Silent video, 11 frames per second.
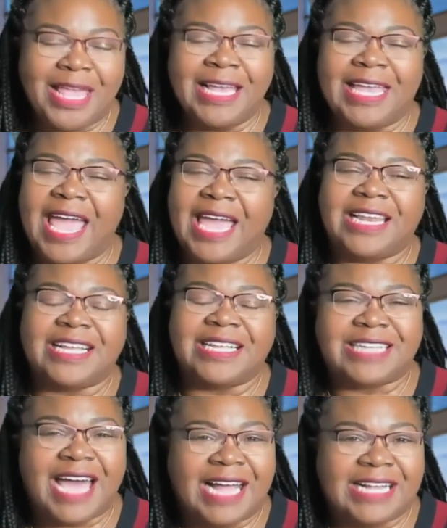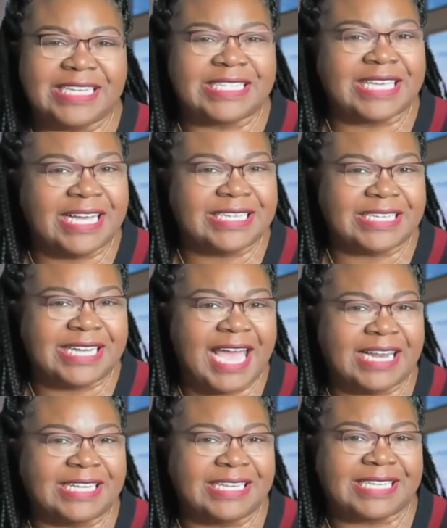Kandi and Todd discuss it. They
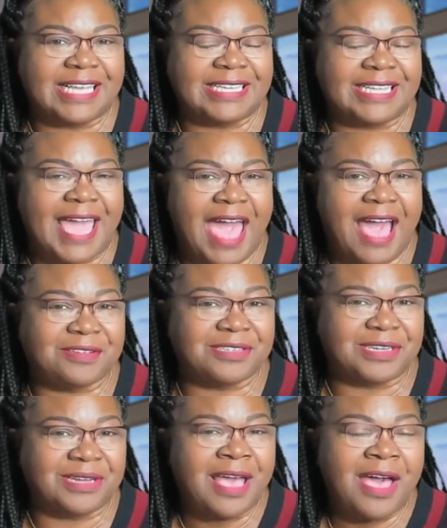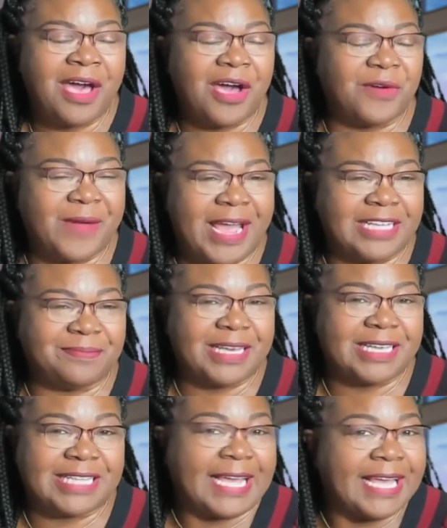got to discuss their housing
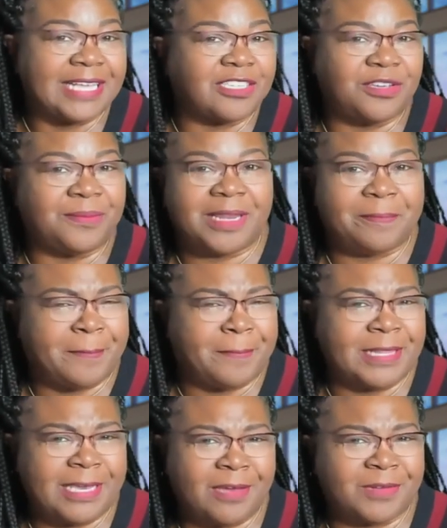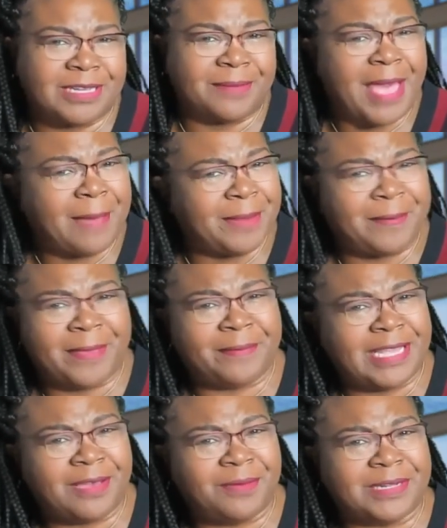arrangement because I guess too many people live with them. How many people
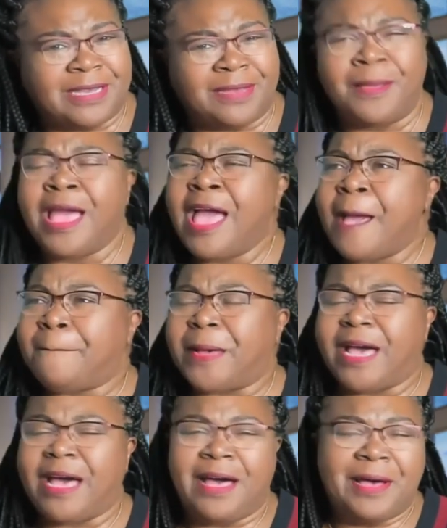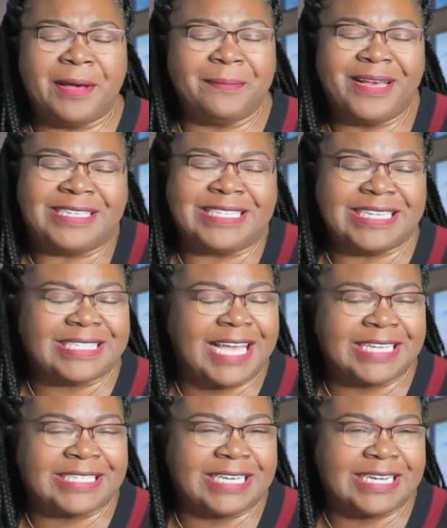live with them? But she
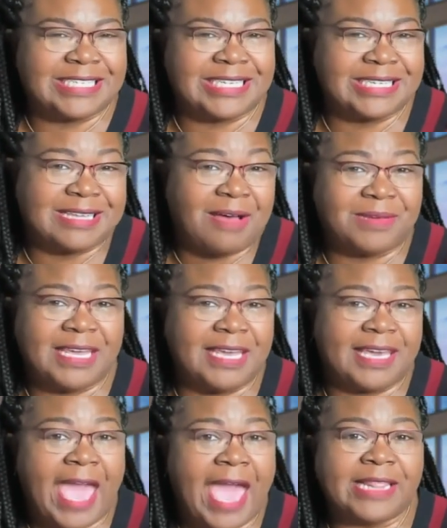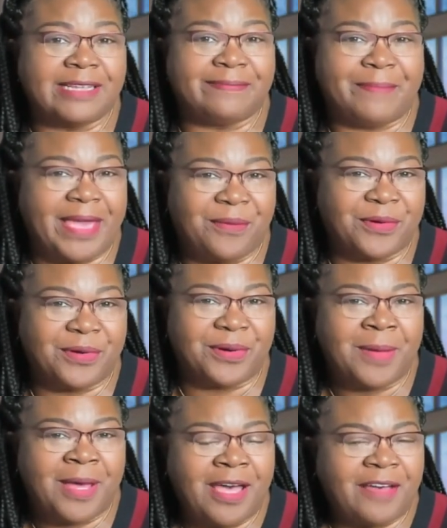said she's gonna need Kayla's
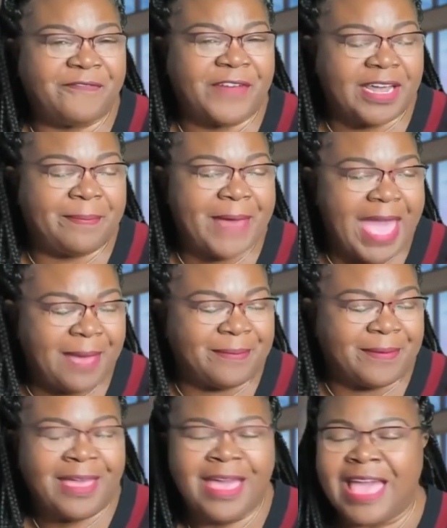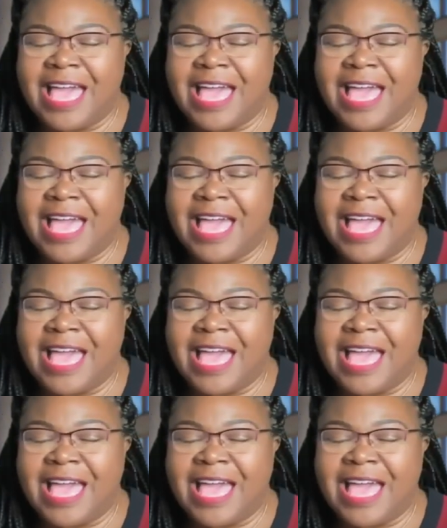bedroom for the baby.